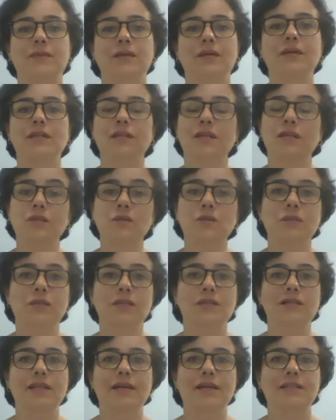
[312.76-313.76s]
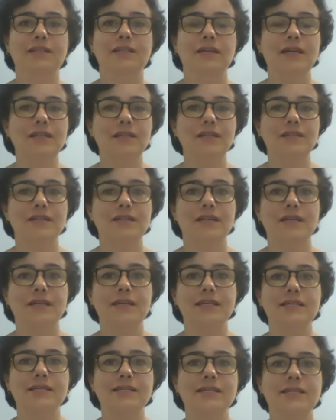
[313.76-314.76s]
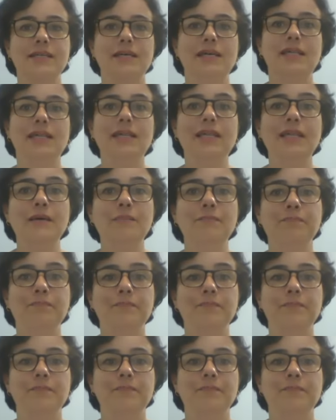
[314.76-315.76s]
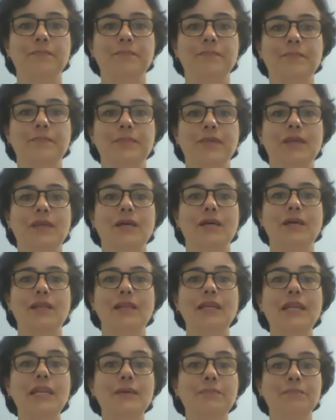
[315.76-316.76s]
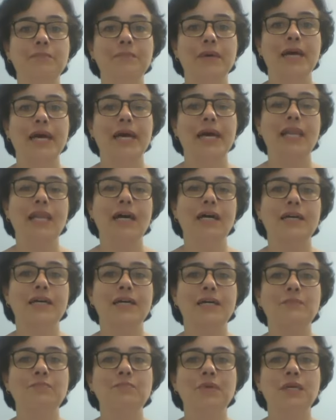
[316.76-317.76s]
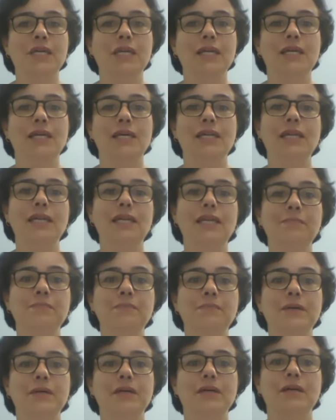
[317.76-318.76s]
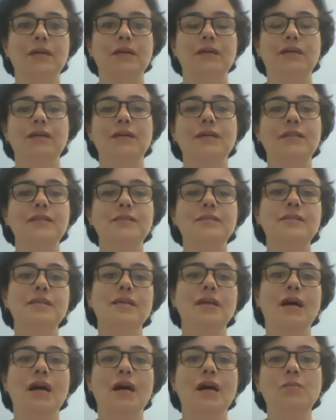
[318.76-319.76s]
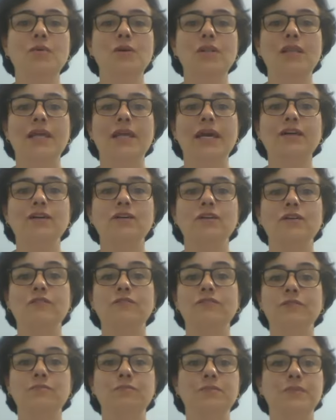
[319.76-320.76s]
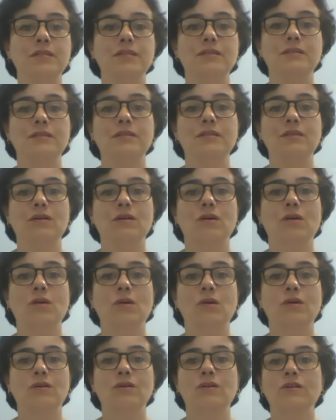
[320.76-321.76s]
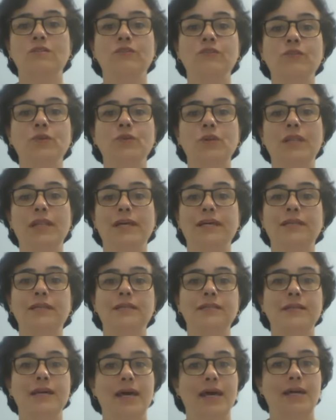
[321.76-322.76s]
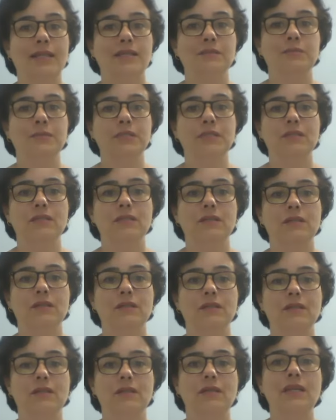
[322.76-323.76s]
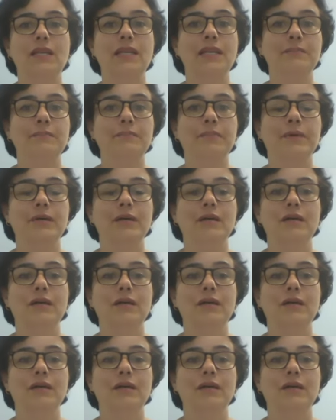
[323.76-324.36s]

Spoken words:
Another word like that is limb. Limb, Limb, limb. It is the arm or leg of a person or a four-legged animal. Limb.